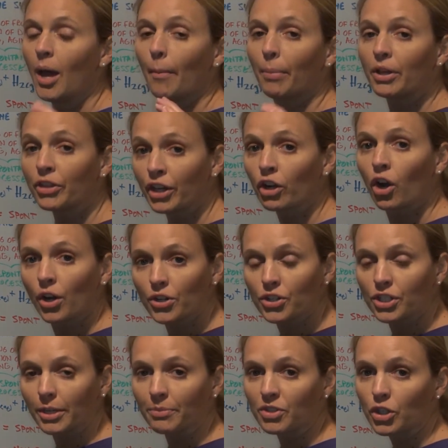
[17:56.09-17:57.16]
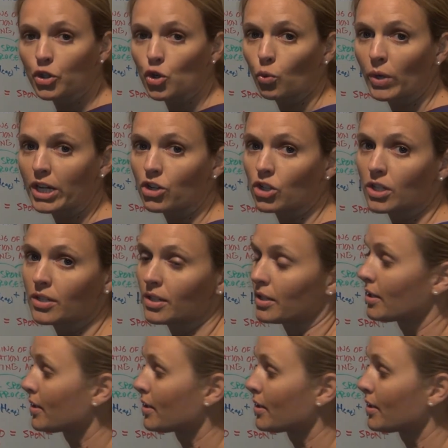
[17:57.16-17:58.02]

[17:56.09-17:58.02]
But there are some situations and